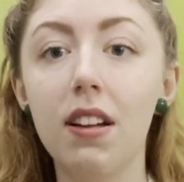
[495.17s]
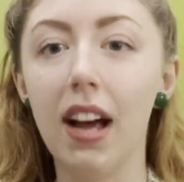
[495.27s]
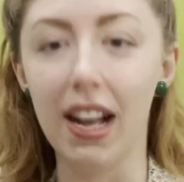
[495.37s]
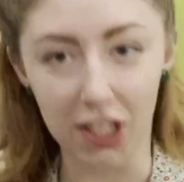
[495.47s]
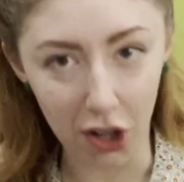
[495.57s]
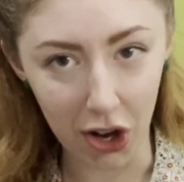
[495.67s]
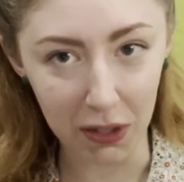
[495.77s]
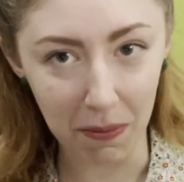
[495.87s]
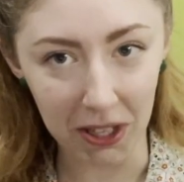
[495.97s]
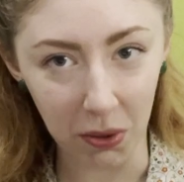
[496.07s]
as long
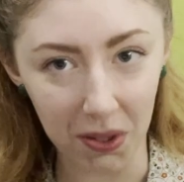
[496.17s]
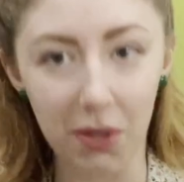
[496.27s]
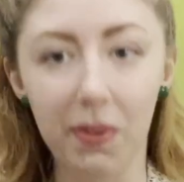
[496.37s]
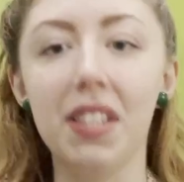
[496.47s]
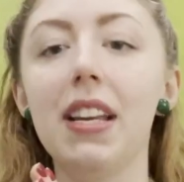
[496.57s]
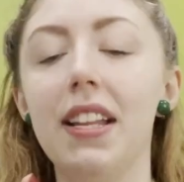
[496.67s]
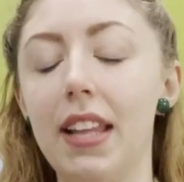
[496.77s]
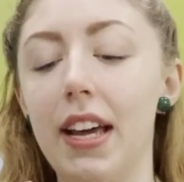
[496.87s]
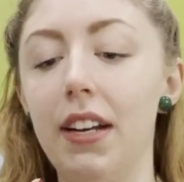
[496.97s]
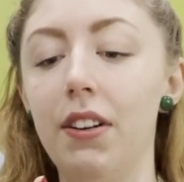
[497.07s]
as my torso is, and
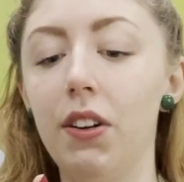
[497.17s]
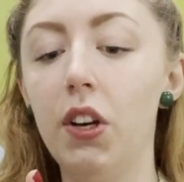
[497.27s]
then